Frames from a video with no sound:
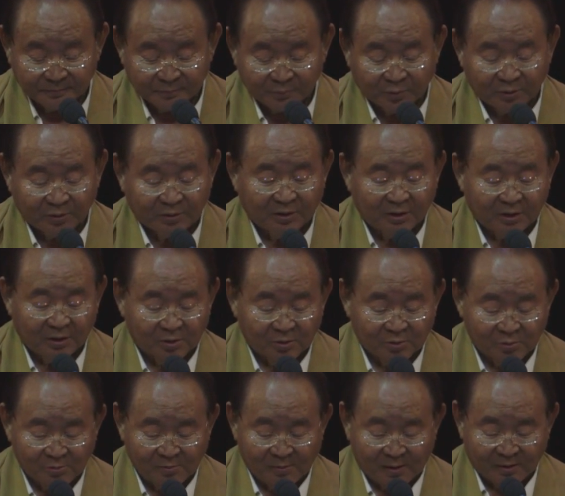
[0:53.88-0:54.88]
We think
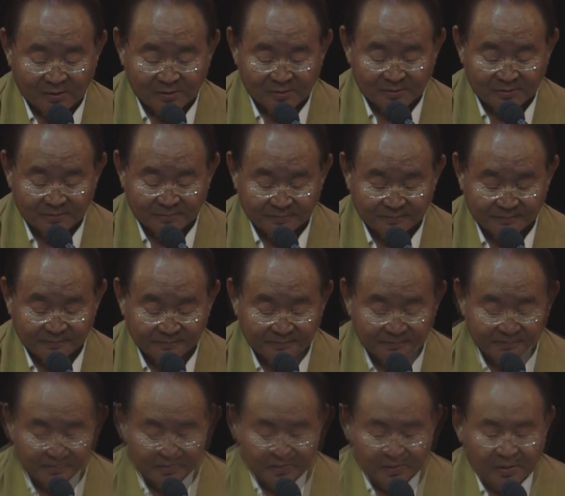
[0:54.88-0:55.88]
too much.
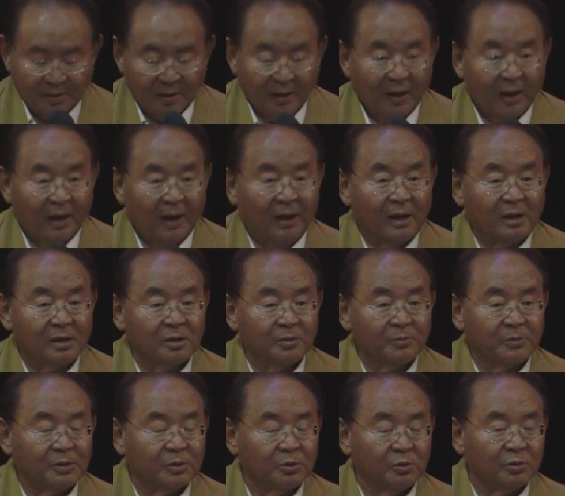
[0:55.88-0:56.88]
And
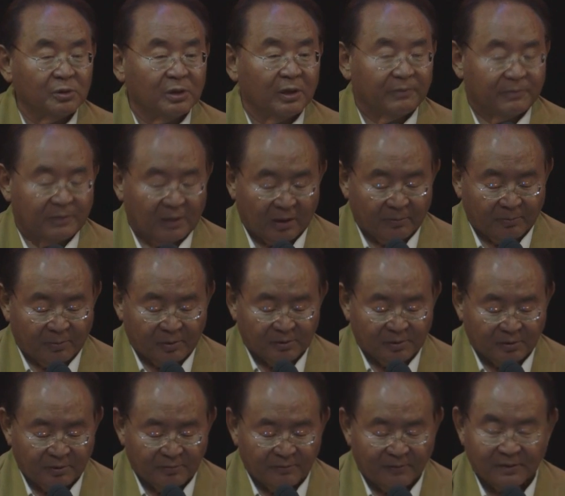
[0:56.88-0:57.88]
we don't have time
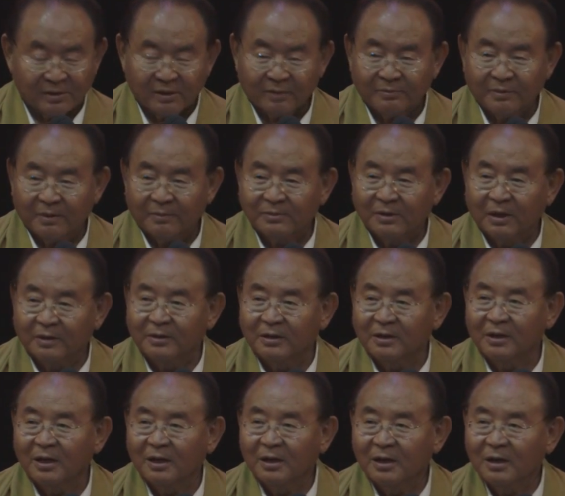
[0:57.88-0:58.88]
also. In fact, sometimes I
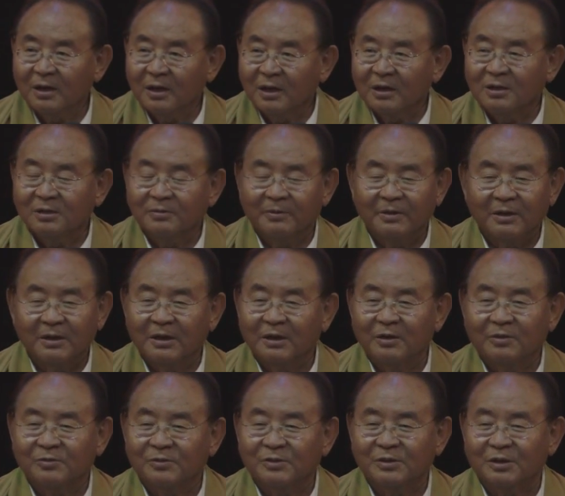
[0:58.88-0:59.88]
think it's very
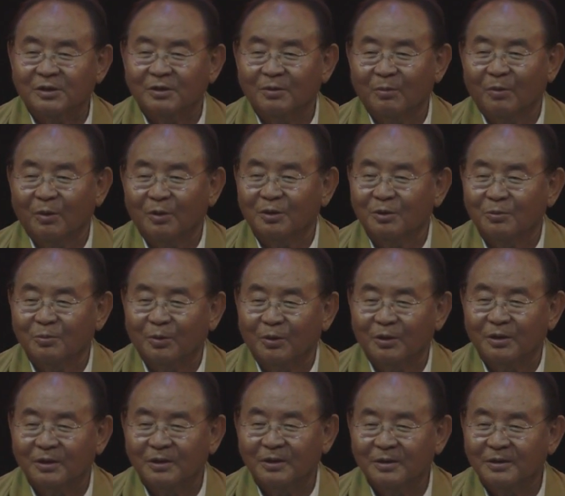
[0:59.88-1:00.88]
interesting in the modern
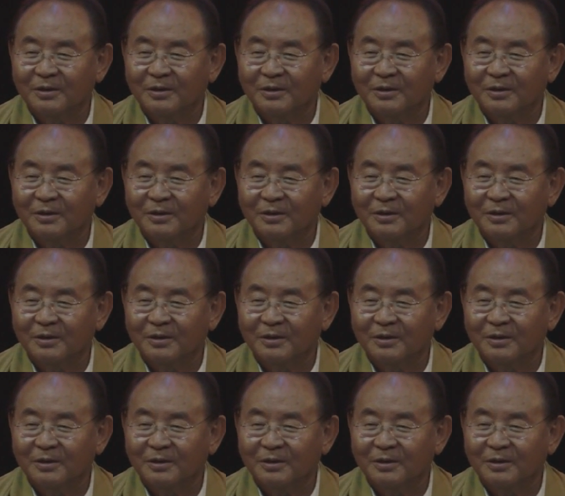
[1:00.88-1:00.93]
world